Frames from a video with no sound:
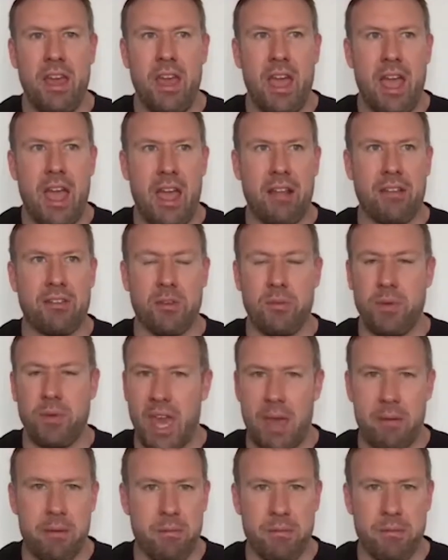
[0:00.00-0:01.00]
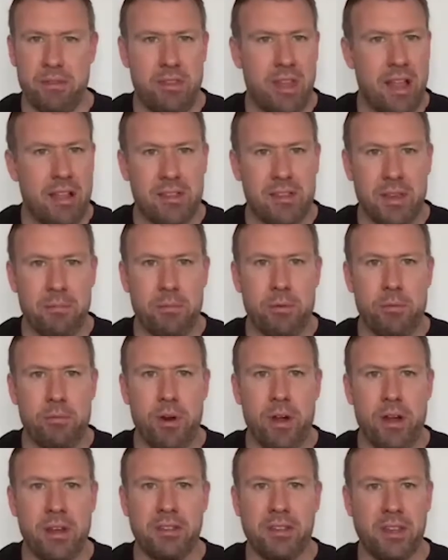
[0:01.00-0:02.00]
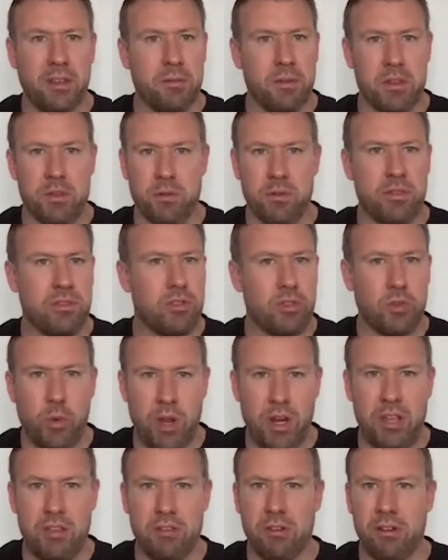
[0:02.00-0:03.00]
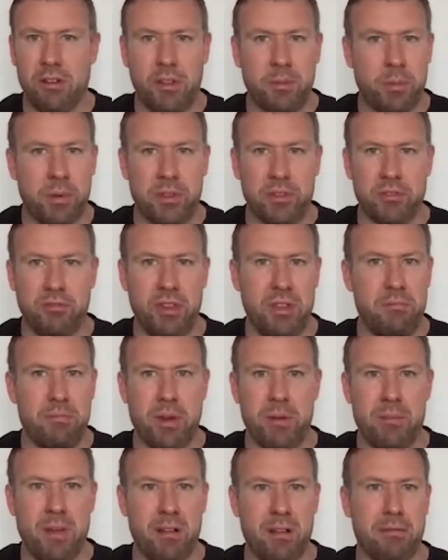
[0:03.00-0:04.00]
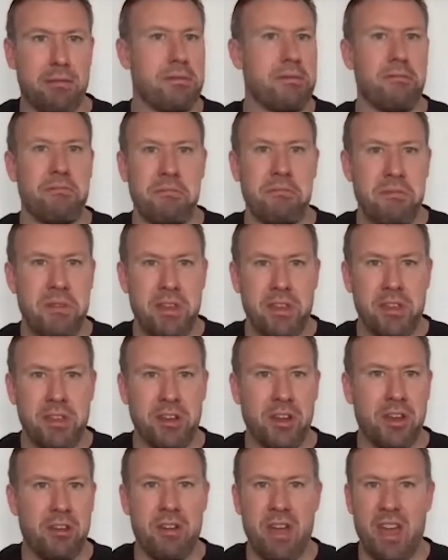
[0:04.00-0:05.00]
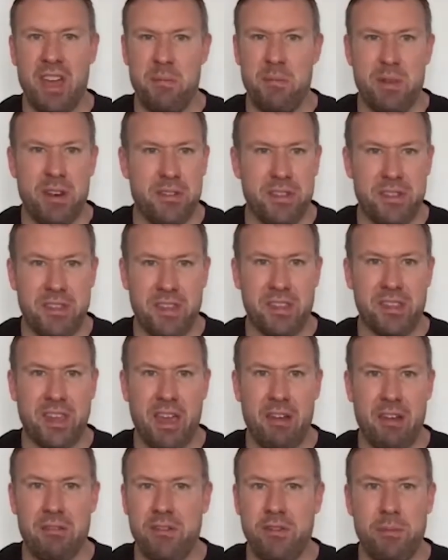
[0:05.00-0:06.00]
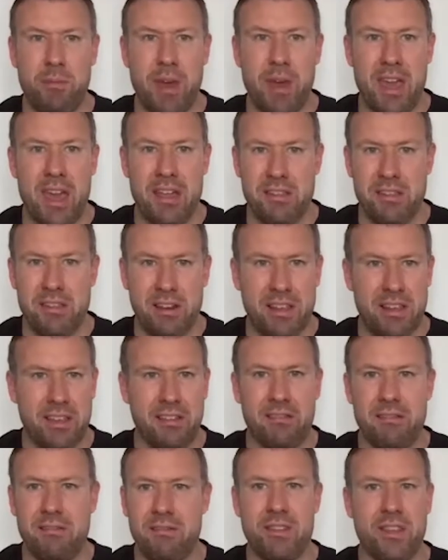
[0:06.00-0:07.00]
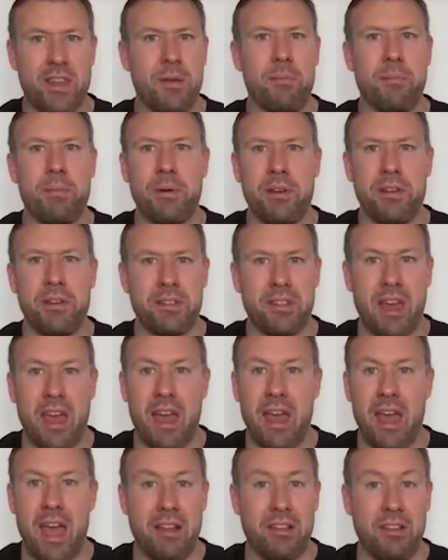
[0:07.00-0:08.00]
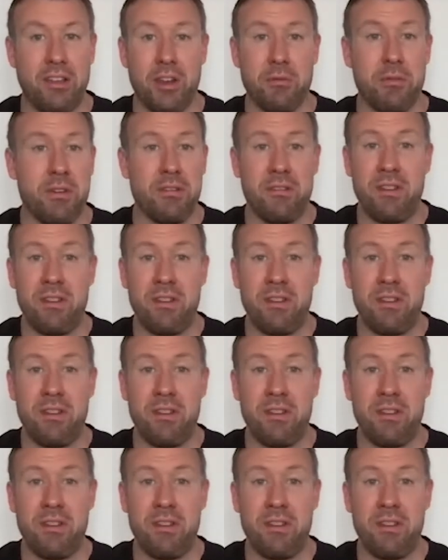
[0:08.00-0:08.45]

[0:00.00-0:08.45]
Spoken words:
And so we came up with dead simple pricing, which was $20 per screen per month, and a bit of a discount if you pay annually. Simple as that. And you know what?